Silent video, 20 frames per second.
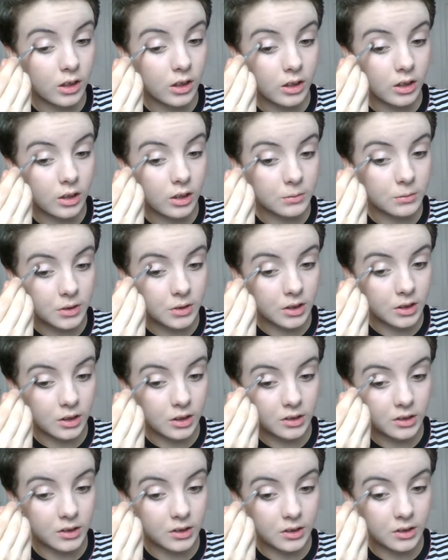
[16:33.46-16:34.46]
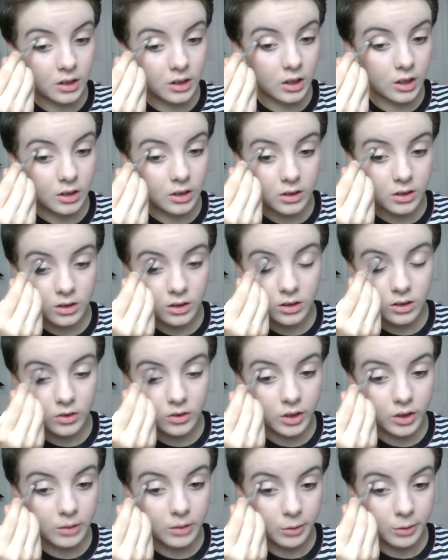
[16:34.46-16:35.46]
And I'm just going to start
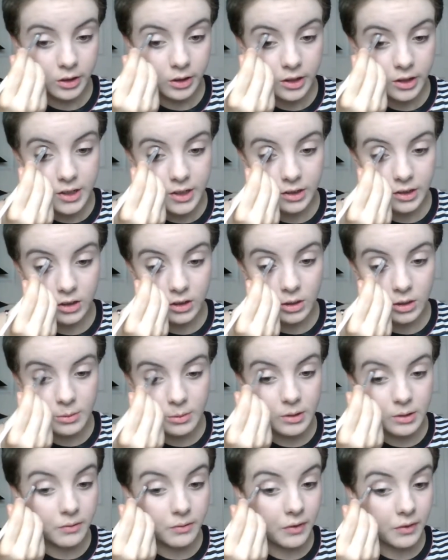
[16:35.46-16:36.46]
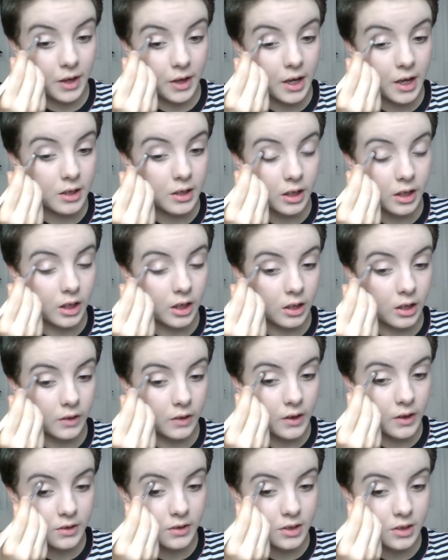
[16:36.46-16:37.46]
going in my crease a little bit of that and
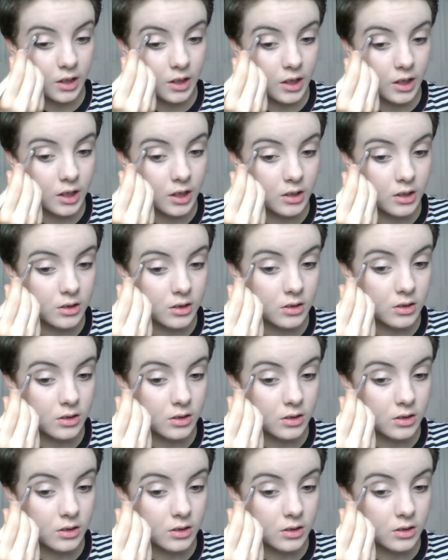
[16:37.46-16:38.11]
on the outside.